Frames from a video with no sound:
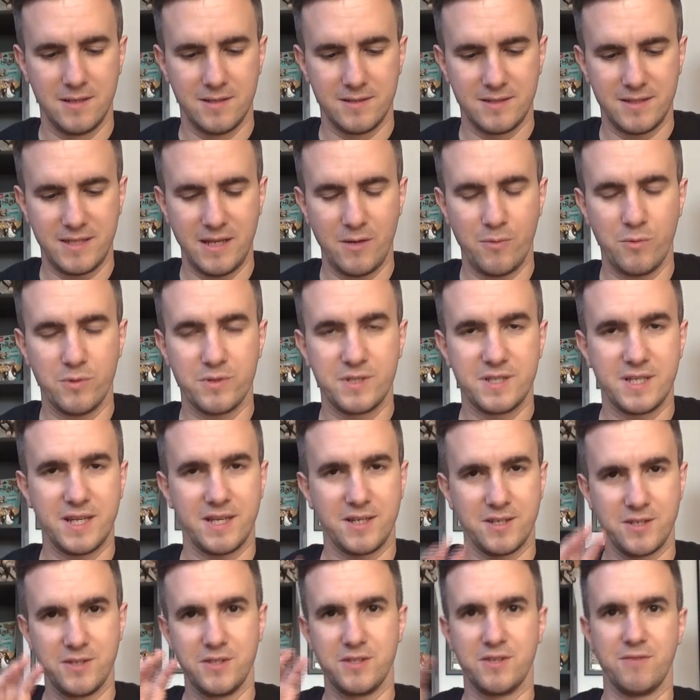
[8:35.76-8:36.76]
there were
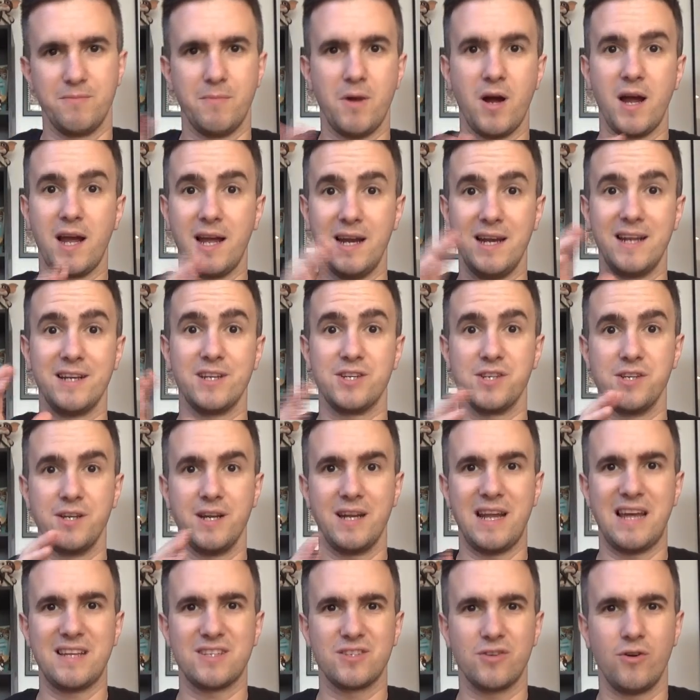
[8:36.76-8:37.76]
sections of my collection at
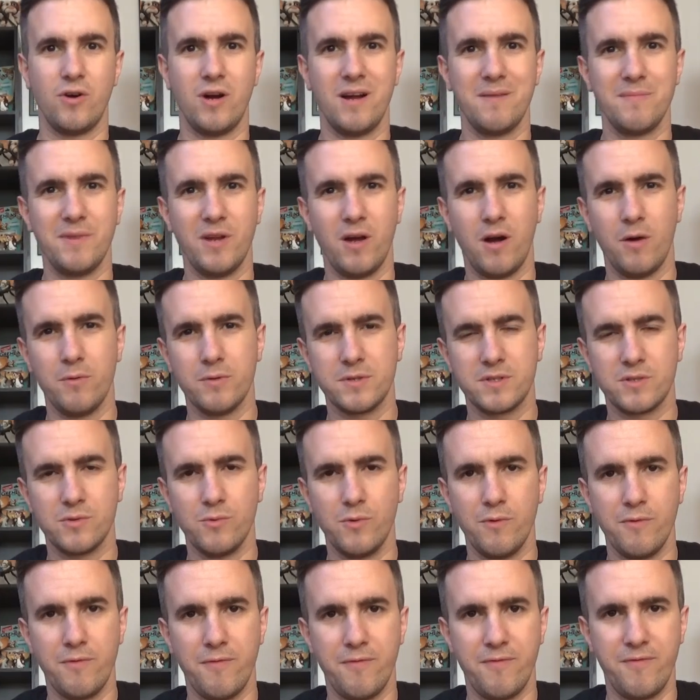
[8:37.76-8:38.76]
that time that I was
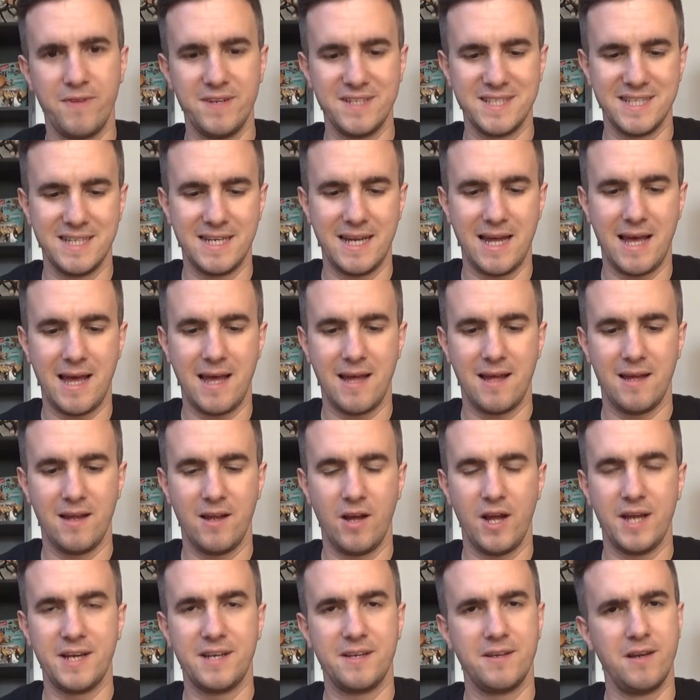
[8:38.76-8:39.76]
sort of fizzing out.
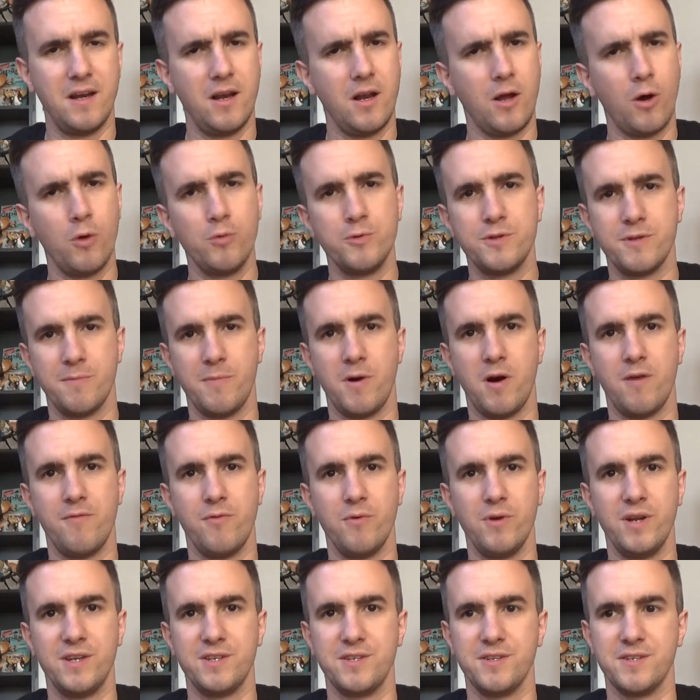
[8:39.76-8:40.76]
I had loads of Marvel
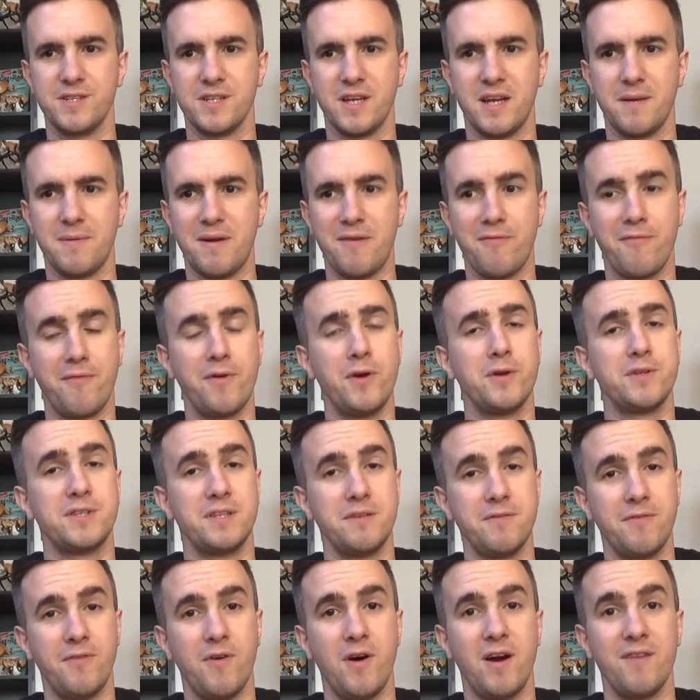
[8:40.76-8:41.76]
Legends. I had about
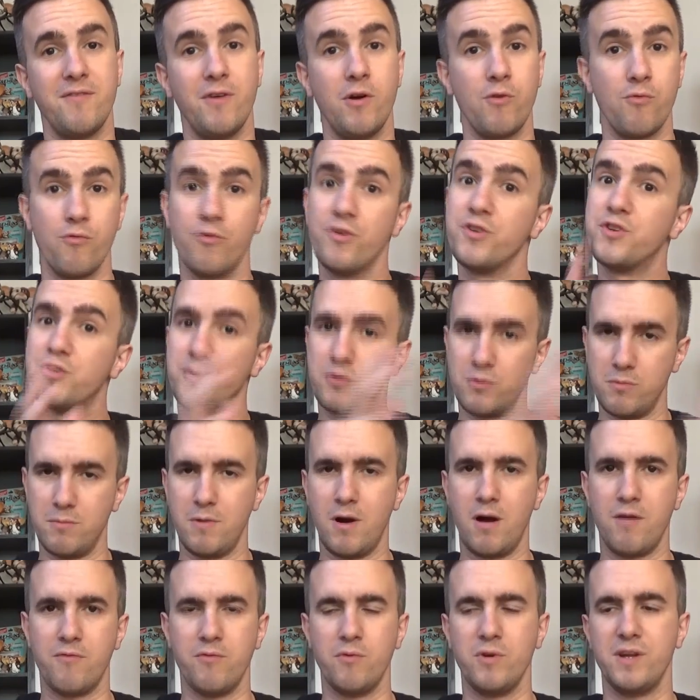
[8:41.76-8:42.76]
35 original
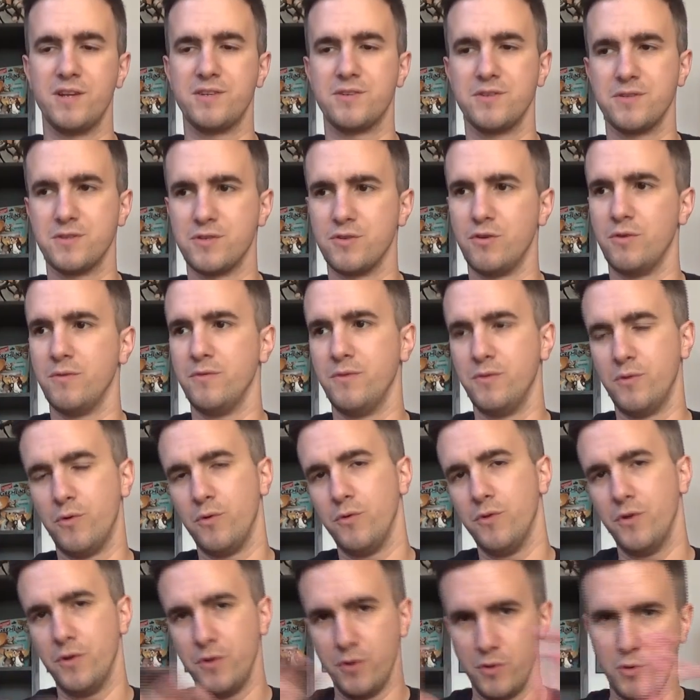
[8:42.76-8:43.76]
Marvel Legends,
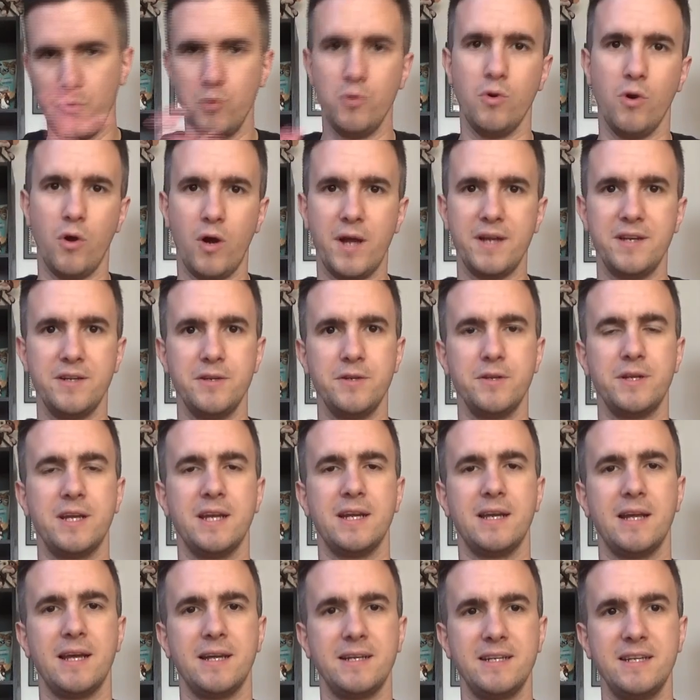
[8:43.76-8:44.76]
not the new line that you get
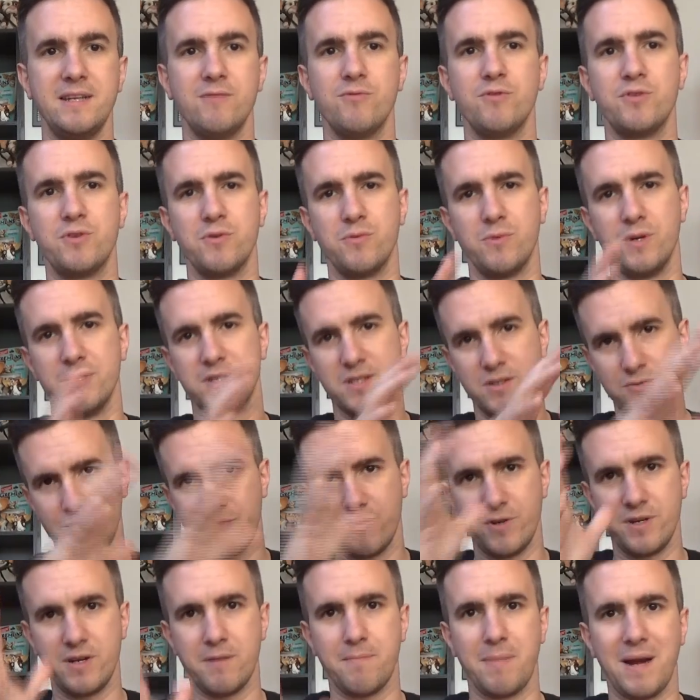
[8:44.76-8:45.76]
now, the original ones that were
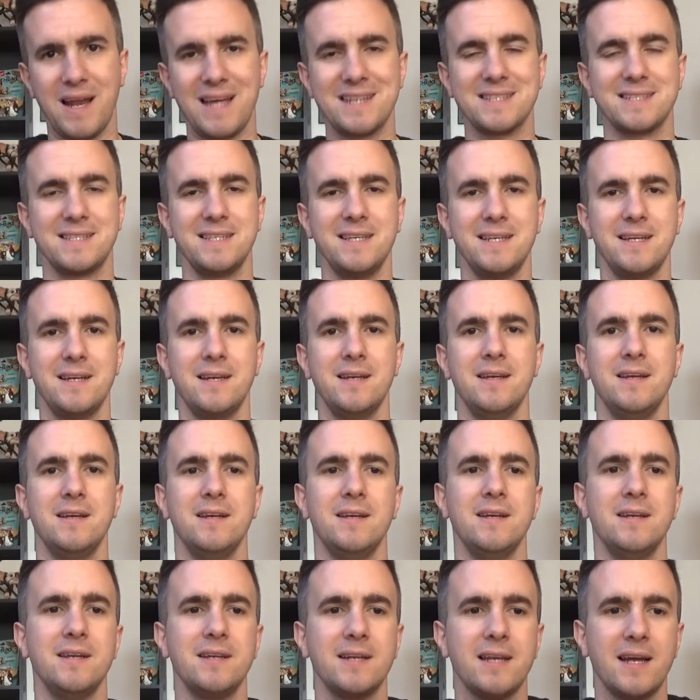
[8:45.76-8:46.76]
in the plastic
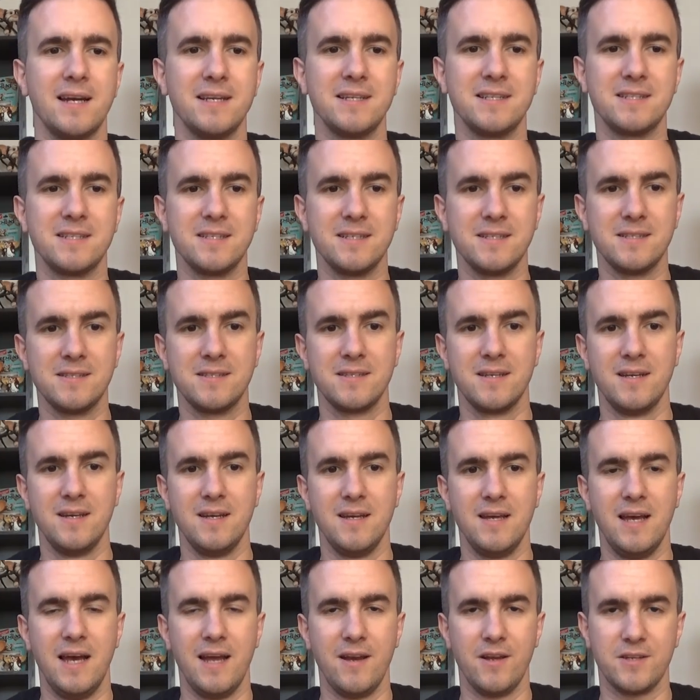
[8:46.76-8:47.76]
cases,
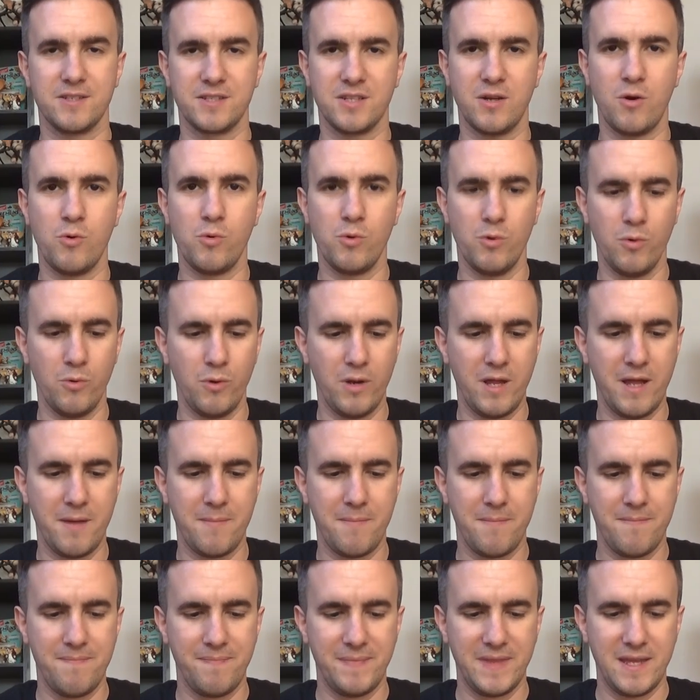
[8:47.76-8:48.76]
and I sold all
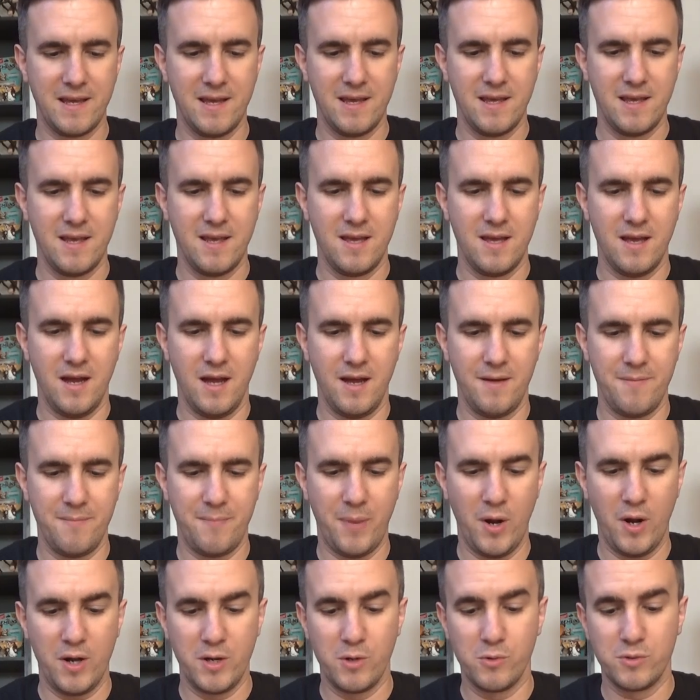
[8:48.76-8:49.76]
them. But
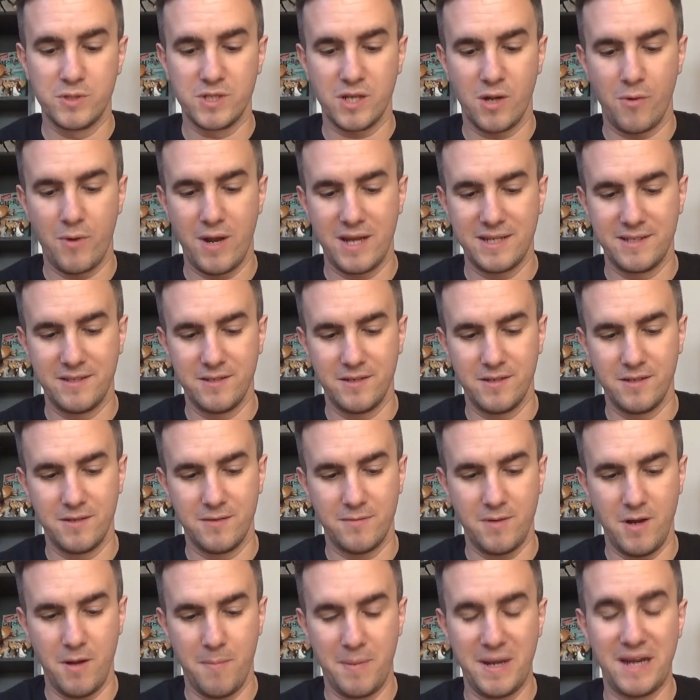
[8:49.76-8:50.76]
I also had
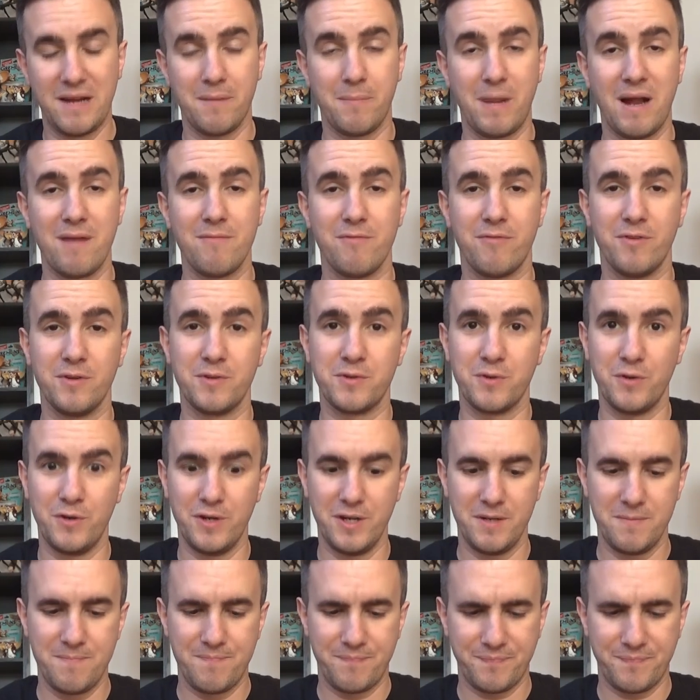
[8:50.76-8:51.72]
a Pink Panther toy